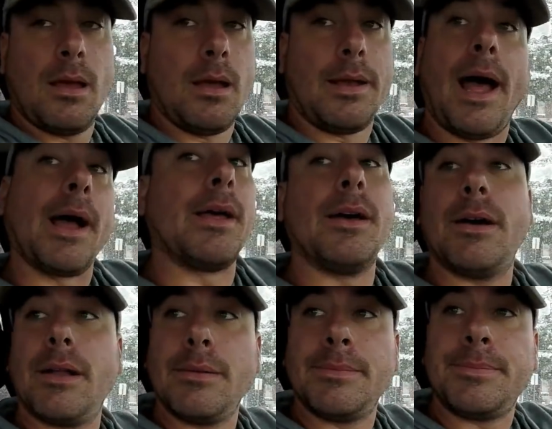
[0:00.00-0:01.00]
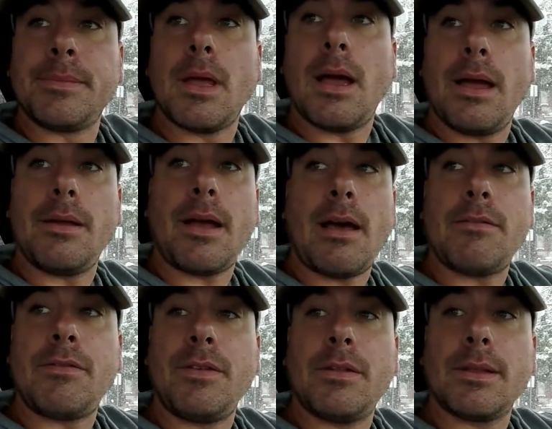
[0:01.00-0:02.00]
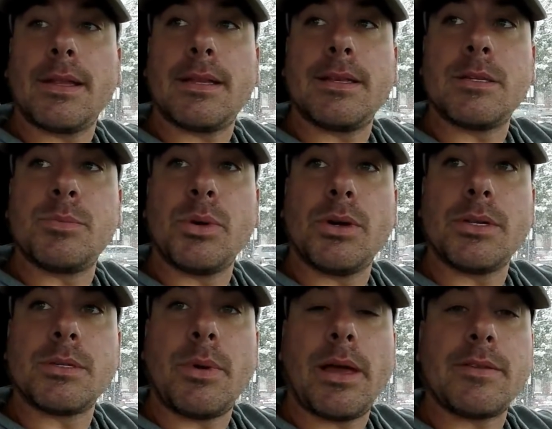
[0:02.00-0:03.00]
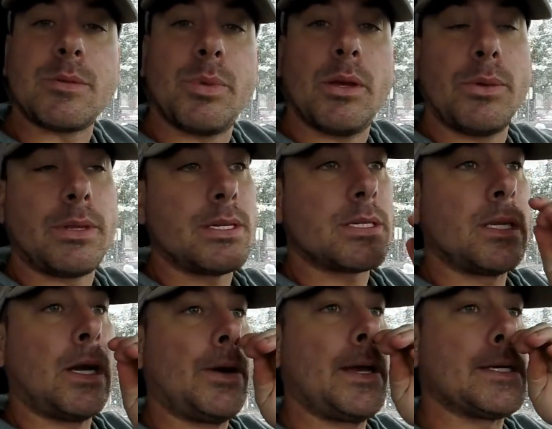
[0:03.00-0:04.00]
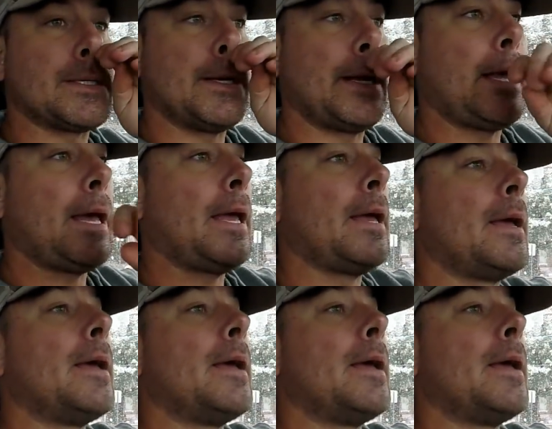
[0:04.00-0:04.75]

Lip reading: Not good. I have a feeling that these birds might have split with the snow yesterday.